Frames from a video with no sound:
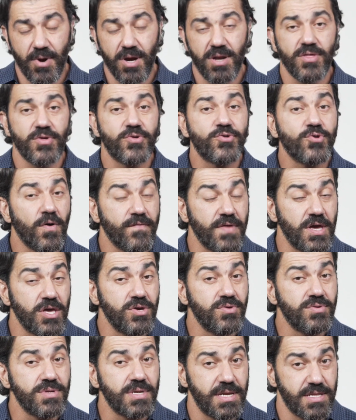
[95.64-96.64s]
part of the Soviet
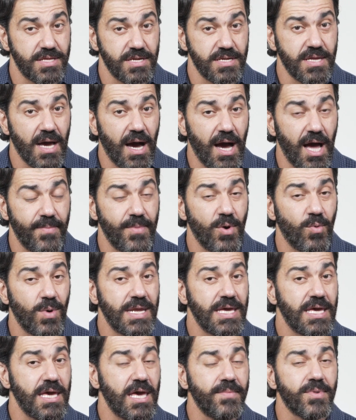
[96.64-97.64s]
Union at the time. And
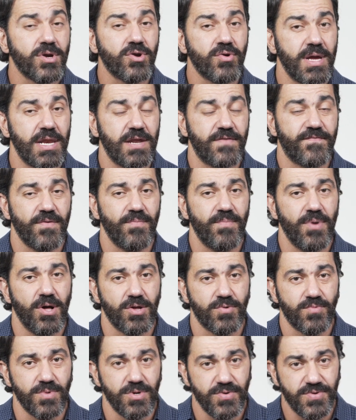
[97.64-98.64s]
when he immigrated from
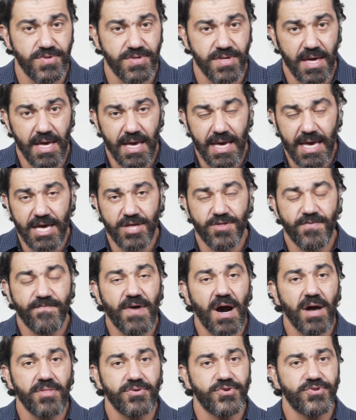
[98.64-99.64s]
Belarus, his
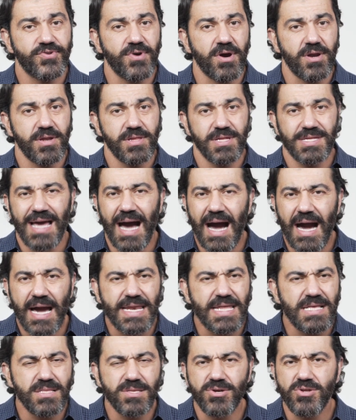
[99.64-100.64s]
father started a
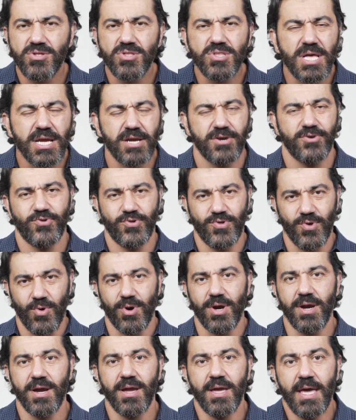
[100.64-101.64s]
tiny little liquor
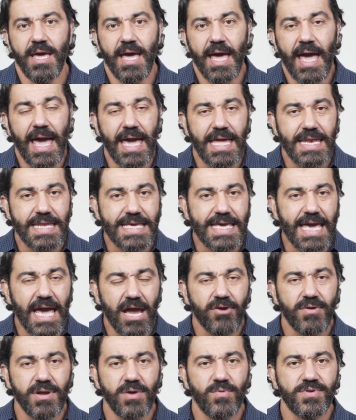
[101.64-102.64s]
store. And
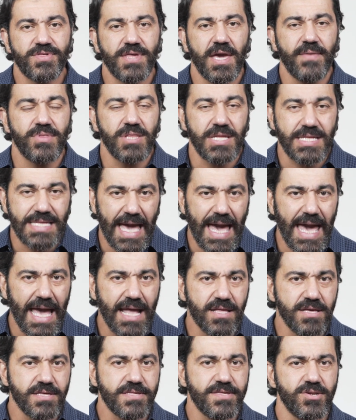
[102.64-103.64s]
Gary was able to
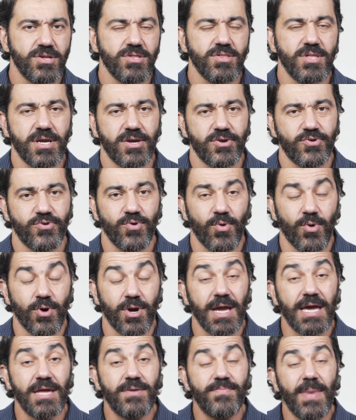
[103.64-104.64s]
take this little liquor
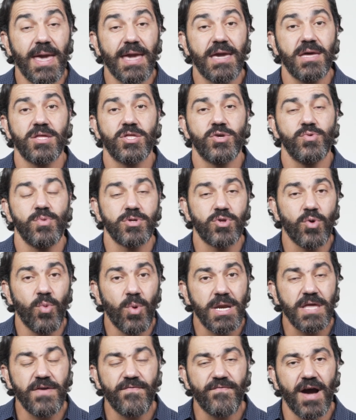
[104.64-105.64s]
store and make it into a
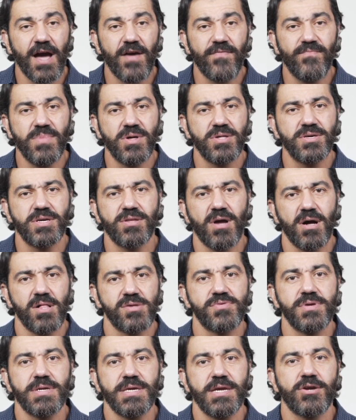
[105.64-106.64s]
twenty-five million
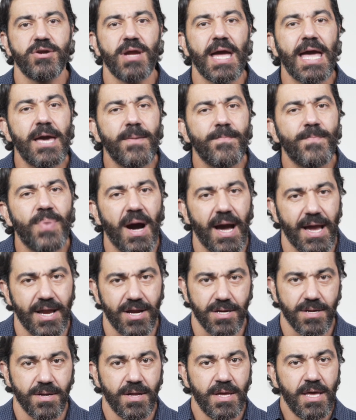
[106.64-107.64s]
dollar a year
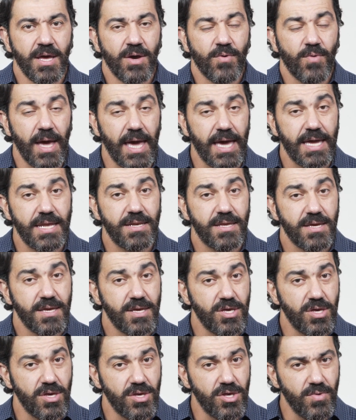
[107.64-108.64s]
empire. And
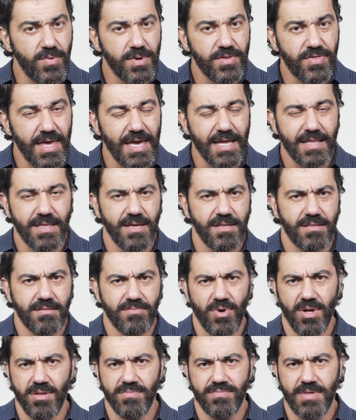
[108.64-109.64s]
you would think that,
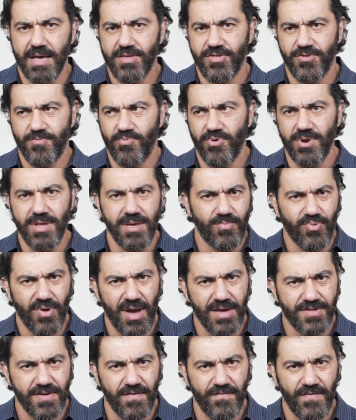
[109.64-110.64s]
well, that's pretty
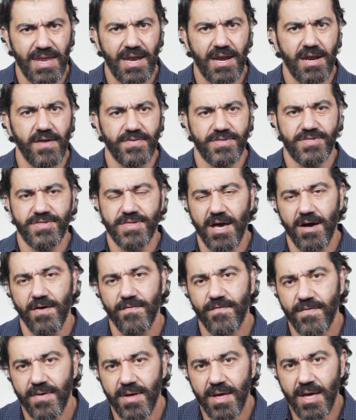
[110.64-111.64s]
impressive in and of
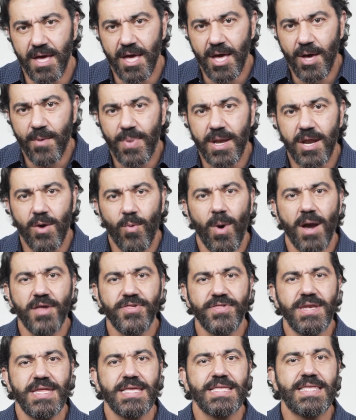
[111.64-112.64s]
itself. But it
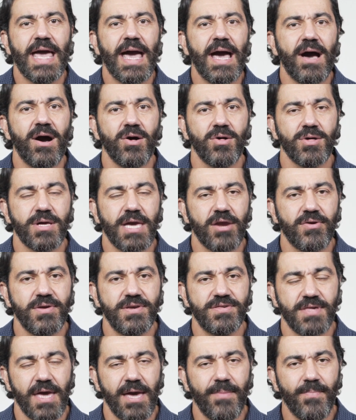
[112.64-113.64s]
wasn't until
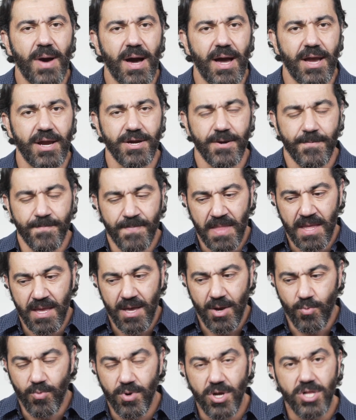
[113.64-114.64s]
Gary's empire
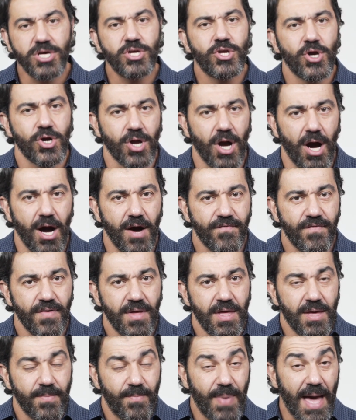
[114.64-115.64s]
really took off
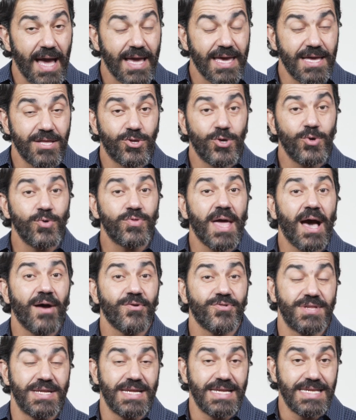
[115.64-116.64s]
back in two
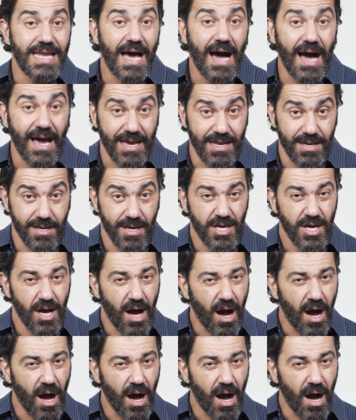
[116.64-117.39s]
thousand nine,